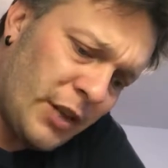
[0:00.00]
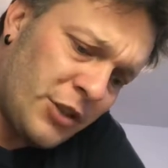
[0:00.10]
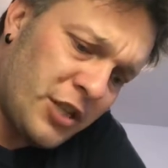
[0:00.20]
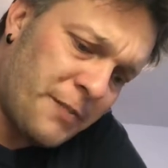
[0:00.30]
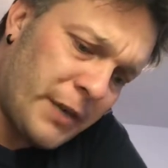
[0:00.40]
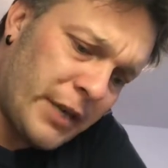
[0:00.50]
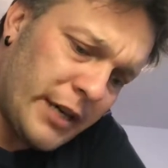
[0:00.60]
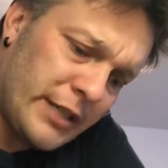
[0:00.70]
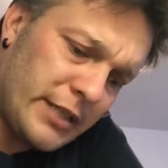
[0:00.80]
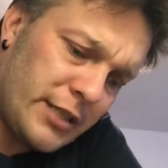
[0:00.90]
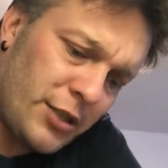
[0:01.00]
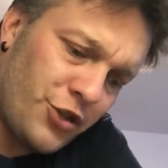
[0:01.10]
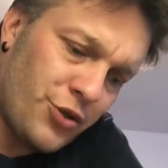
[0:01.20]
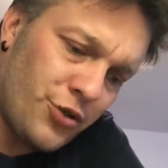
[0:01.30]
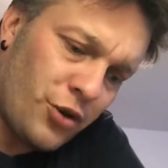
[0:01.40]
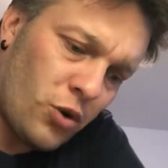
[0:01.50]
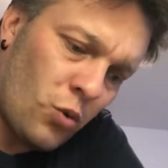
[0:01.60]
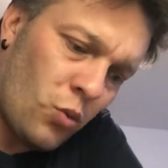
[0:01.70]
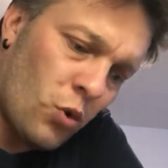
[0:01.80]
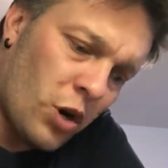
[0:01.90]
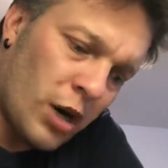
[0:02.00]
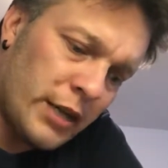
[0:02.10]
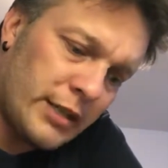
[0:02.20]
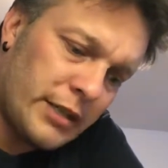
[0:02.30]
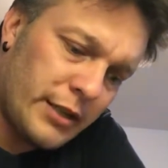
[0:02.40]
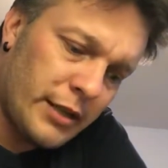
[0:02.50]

Just because you don't want,